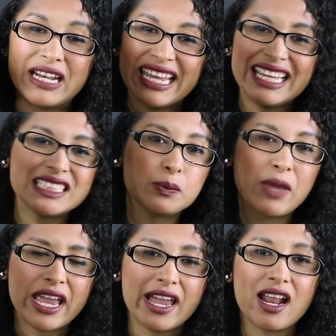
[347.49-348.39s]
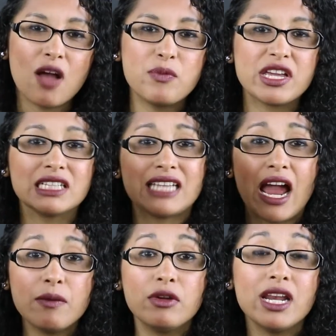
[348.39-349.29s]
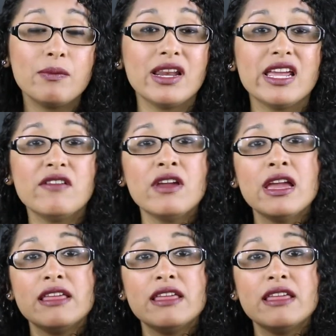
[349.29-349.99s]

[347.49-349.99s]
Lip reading: please pick it up, because I really believe